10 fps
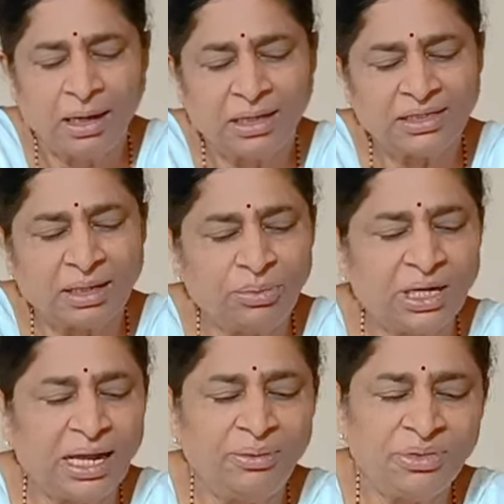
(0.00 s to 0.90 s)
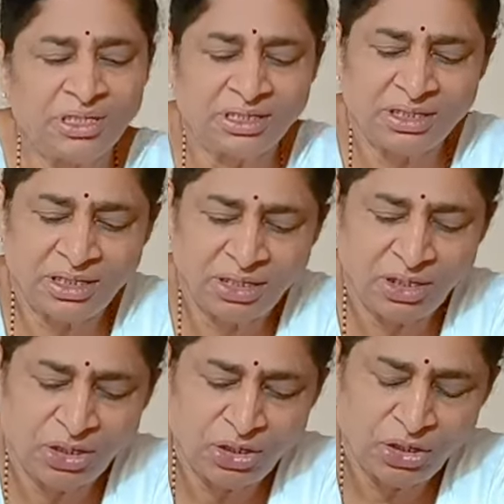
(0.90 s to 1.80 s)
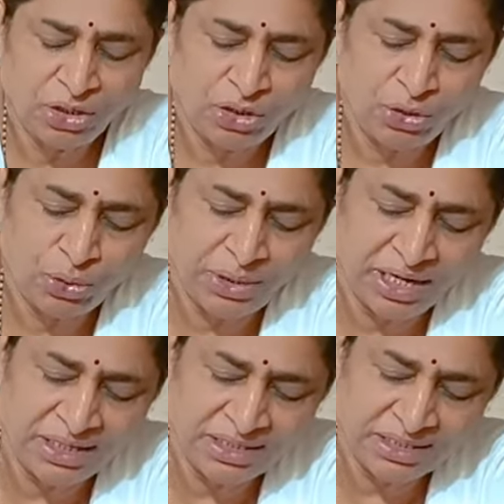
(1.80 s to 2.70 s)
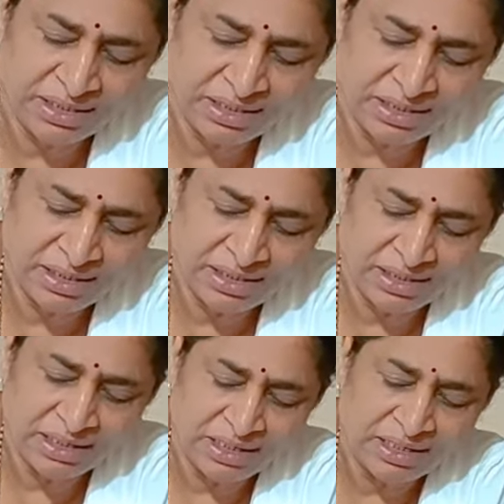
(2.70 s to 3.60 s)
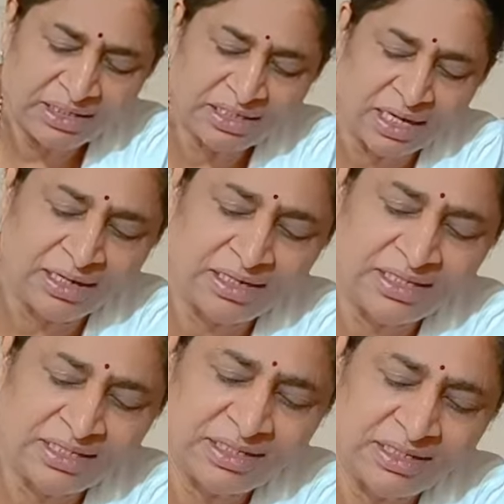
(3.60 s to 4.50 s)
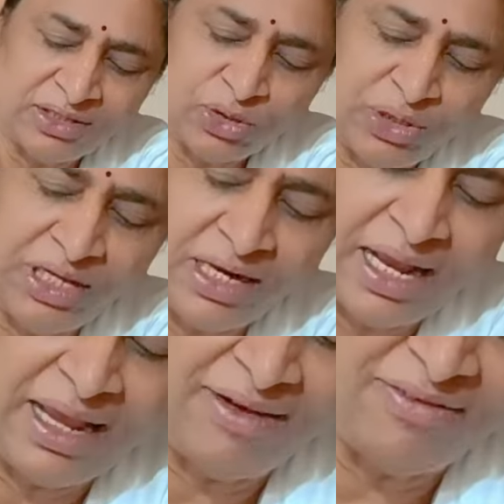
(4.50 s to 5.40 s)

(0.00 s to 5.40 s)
Sometimes you get suckers. So here I have